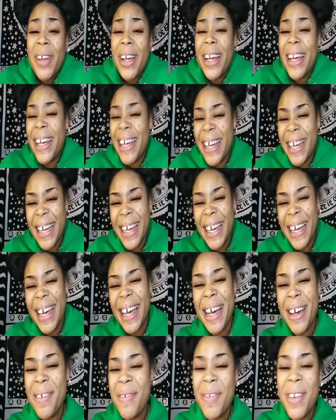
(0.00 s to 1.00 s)

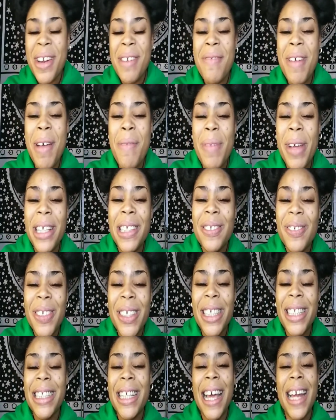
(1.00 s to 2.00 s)
One of my best
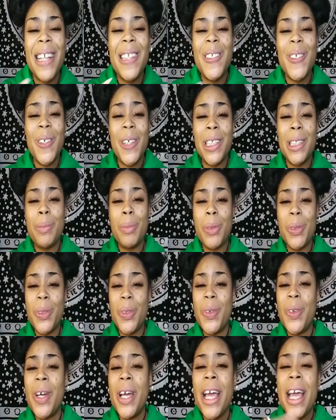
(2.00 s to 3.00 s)
friends got a Taurus
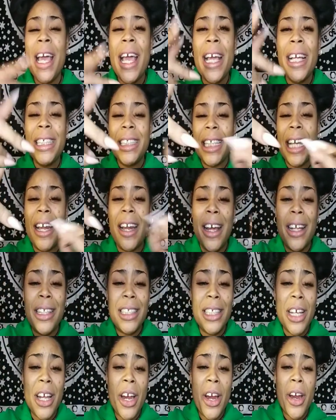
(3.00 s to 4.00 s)
moon. Shout out
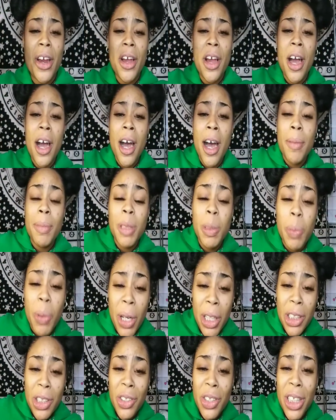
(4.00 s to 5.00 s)
to her
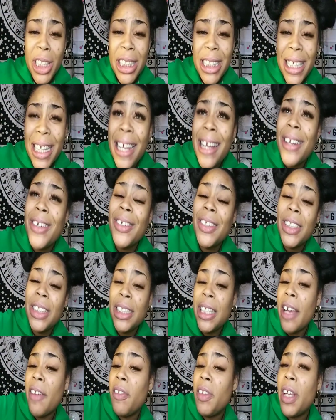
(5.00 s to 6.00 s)
sponsoring the channel. She
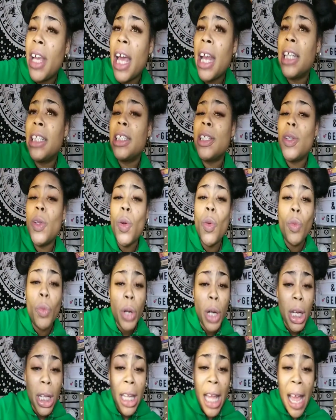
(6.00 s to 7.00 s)
definitely got us a little
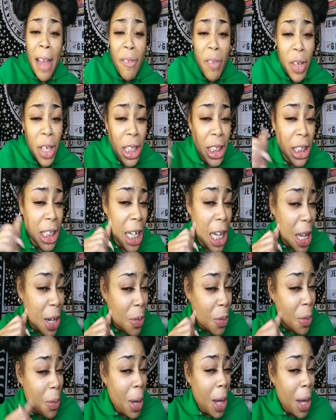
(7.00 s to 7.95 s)
ring light for the channel.